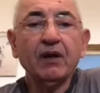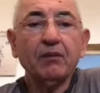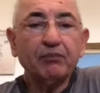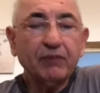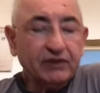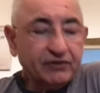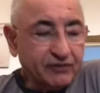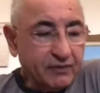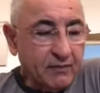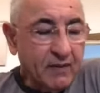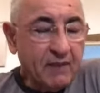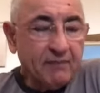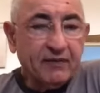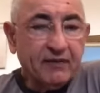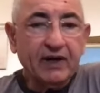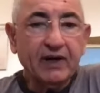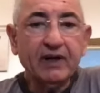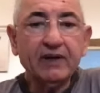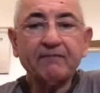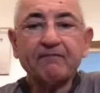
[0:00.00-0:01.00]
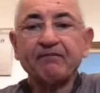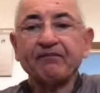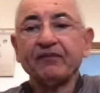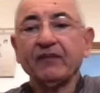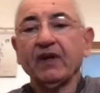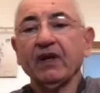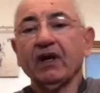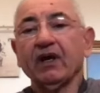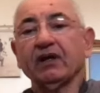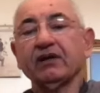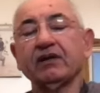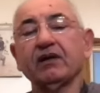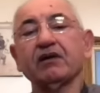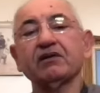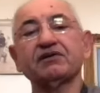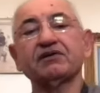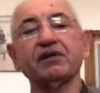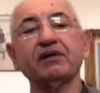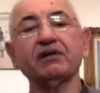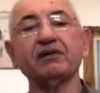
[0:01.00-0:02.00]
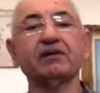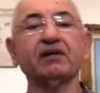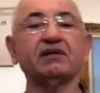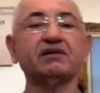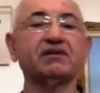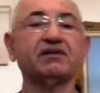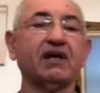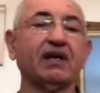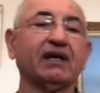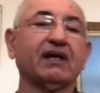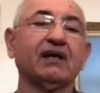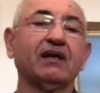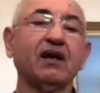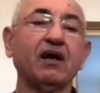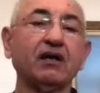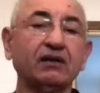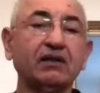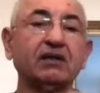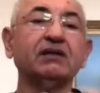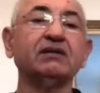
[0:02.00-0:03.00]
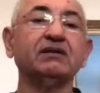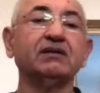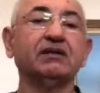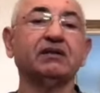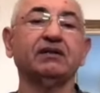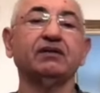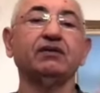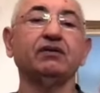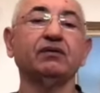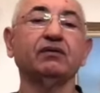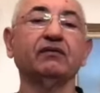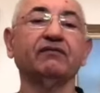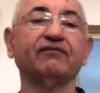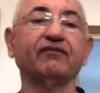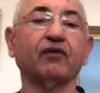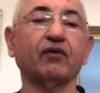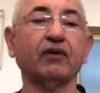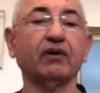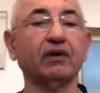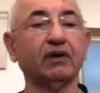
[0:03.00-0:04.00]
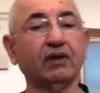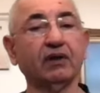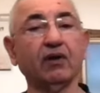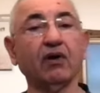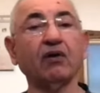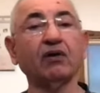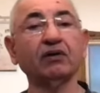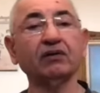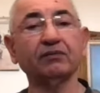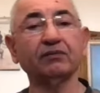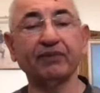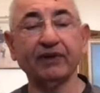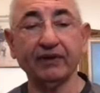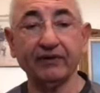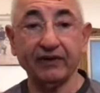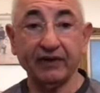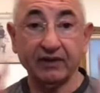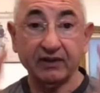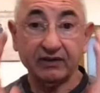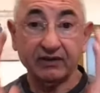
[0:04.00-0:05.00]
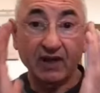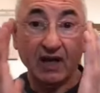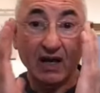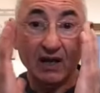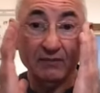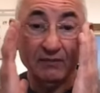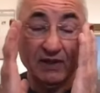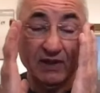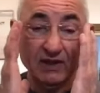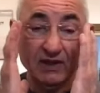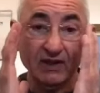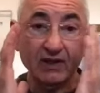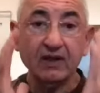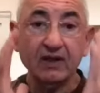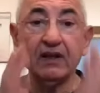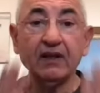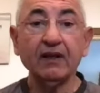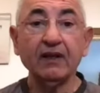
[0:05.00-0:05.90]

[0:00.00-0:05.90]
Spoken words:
But remember, there are certain things that I cannot continue for a long period of time here.